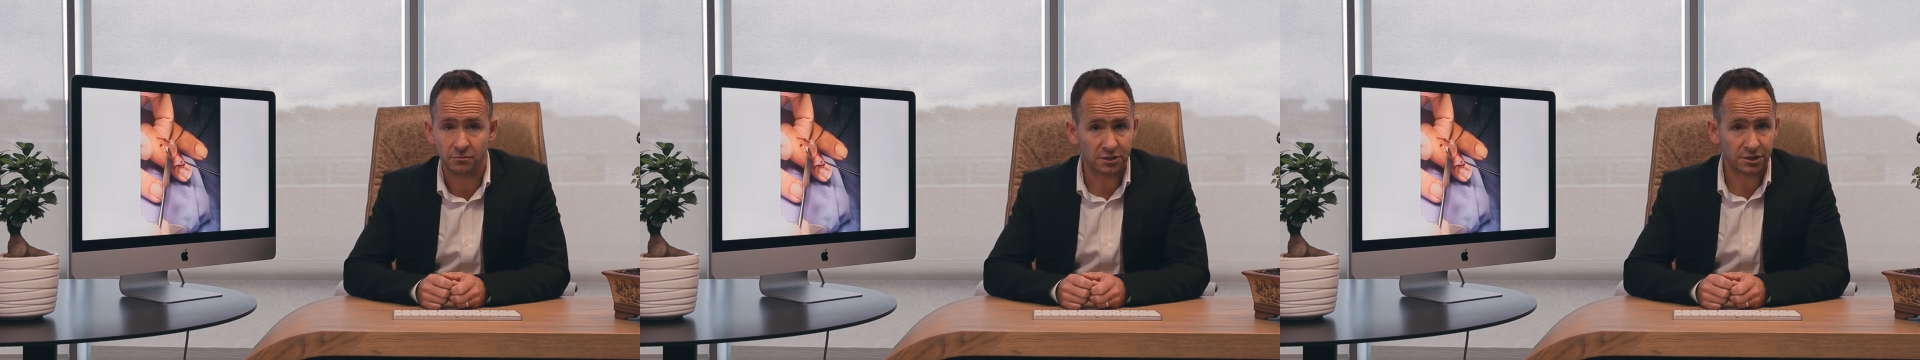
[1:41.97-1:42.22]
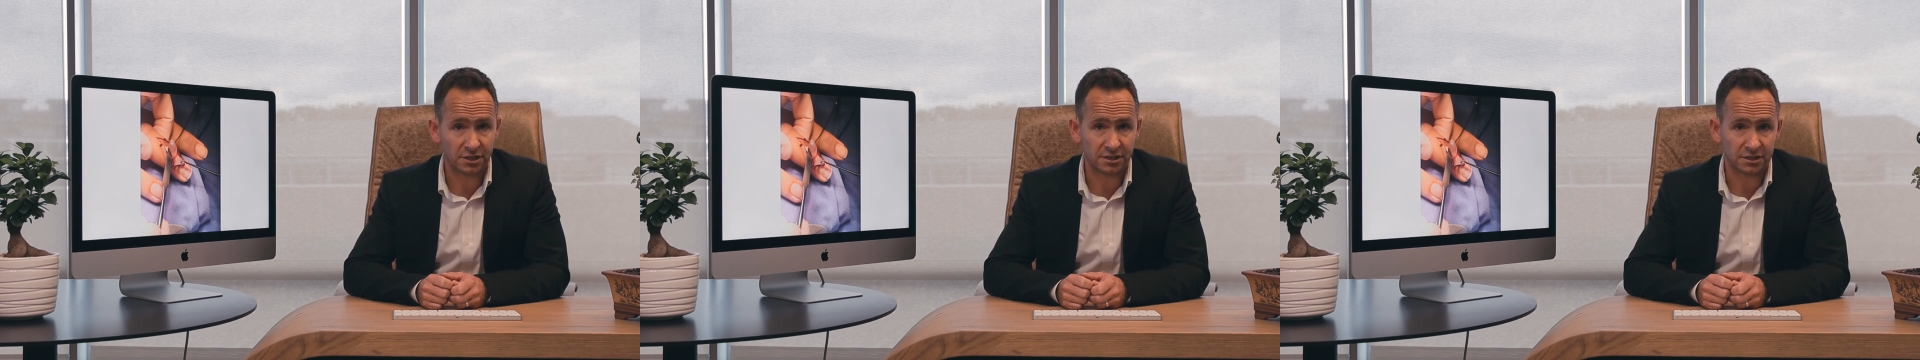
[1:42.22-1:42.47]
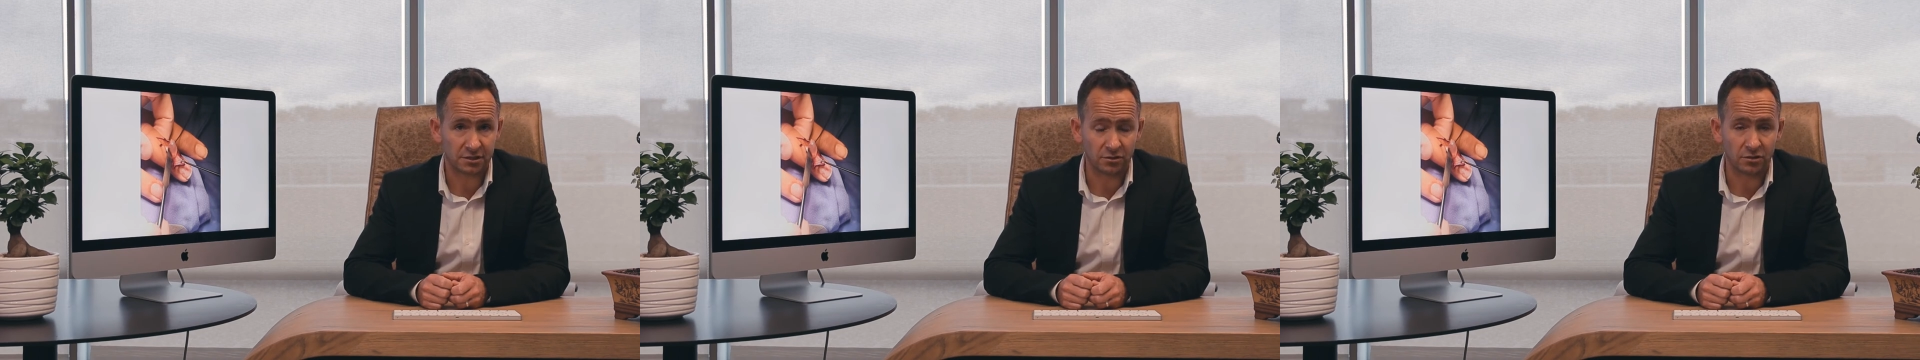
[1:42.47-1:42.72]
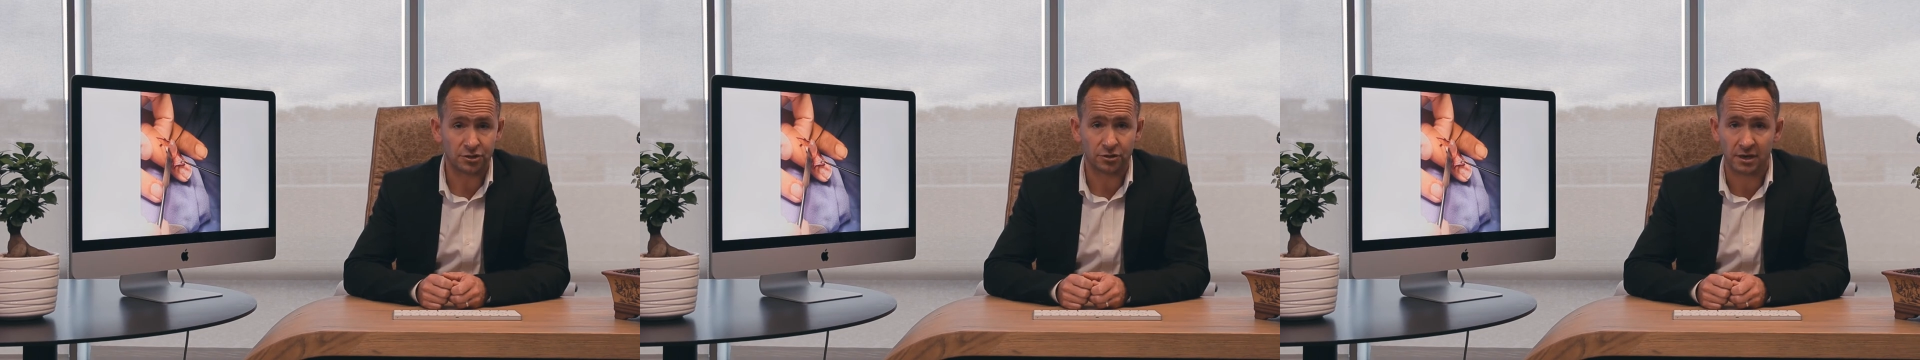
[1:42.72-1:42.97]
which is
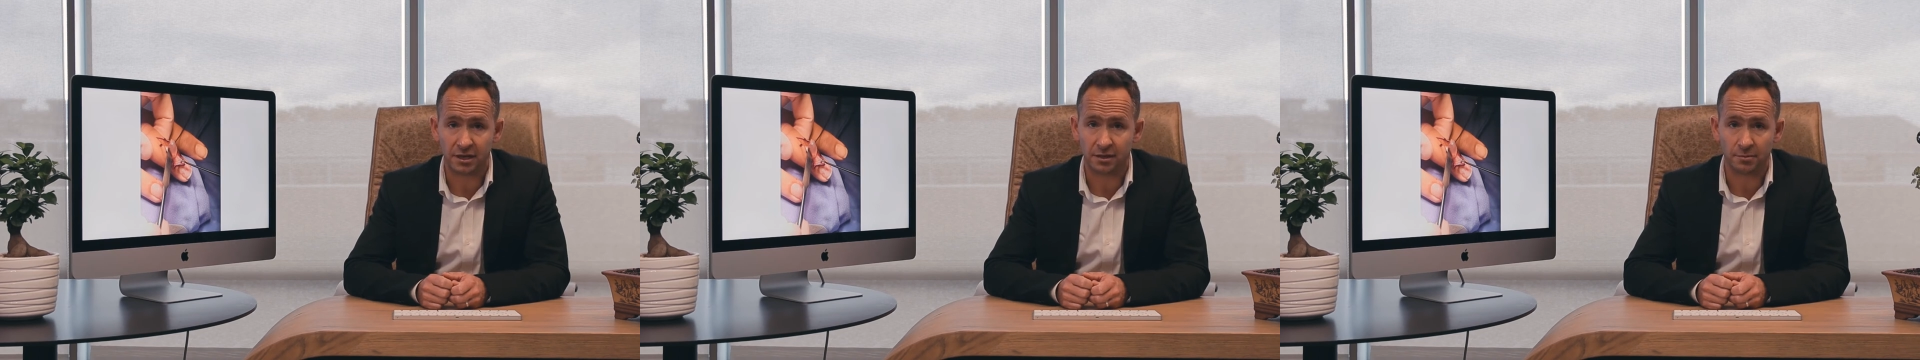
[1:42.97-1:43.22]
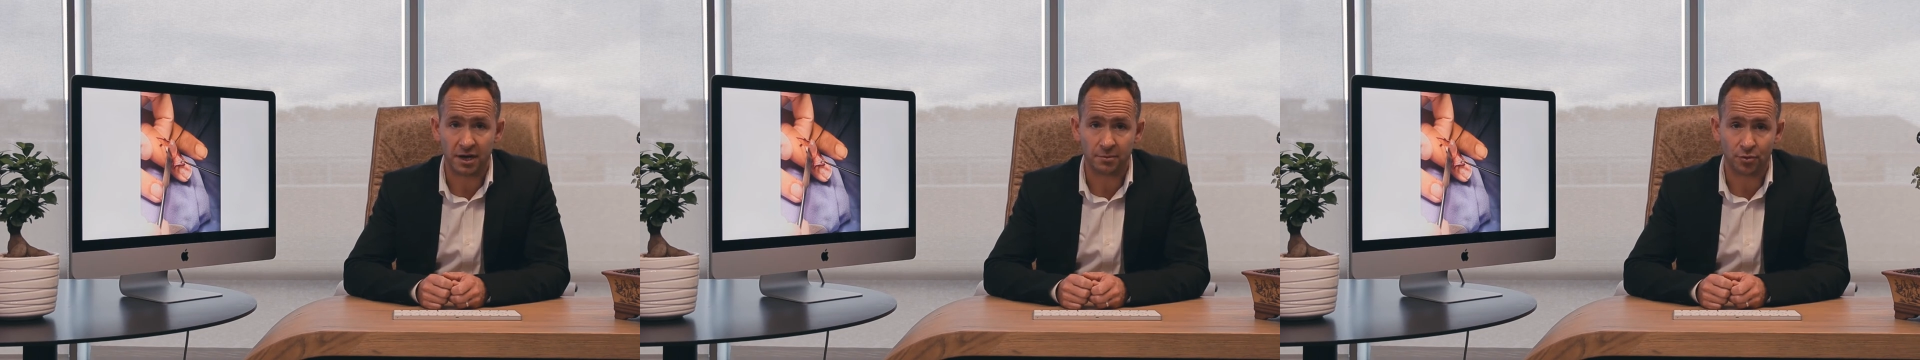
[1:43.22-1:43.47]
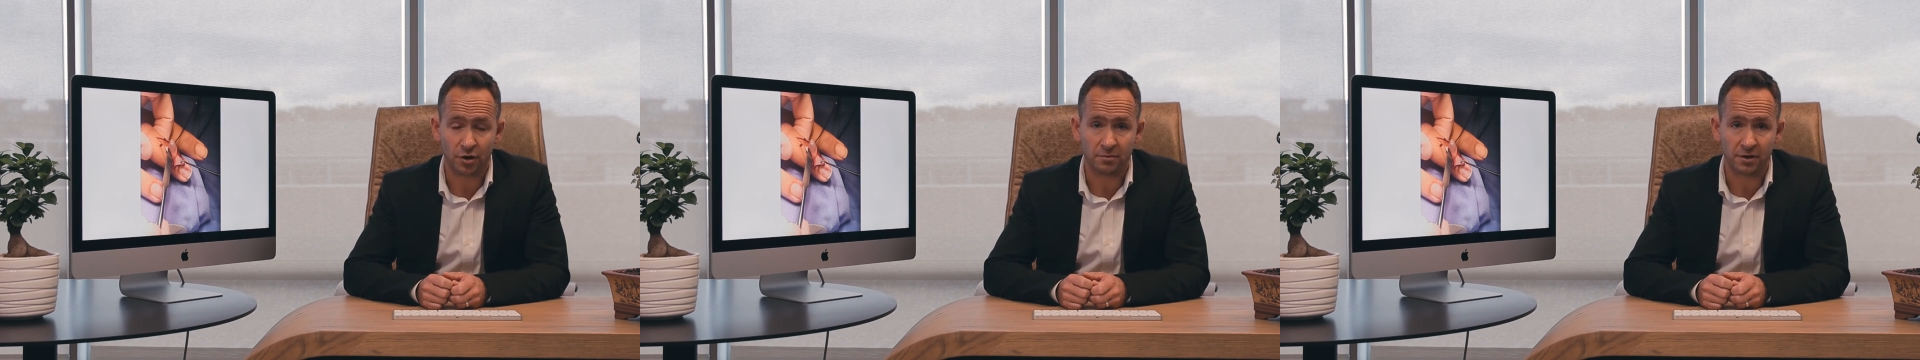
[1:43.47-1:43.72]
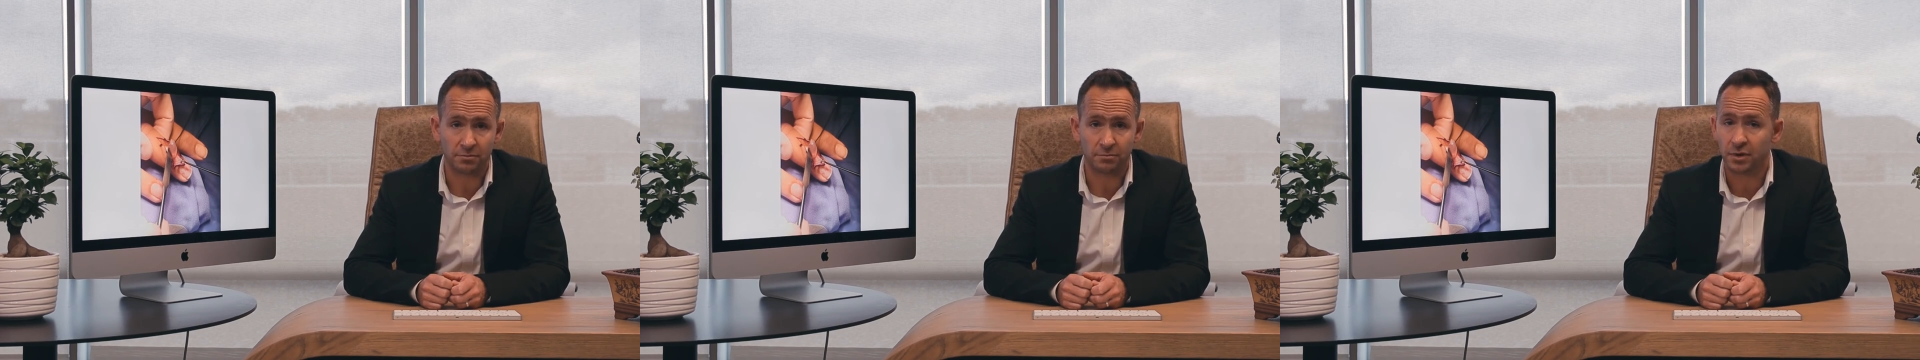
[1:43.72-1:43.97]
not really the main problem,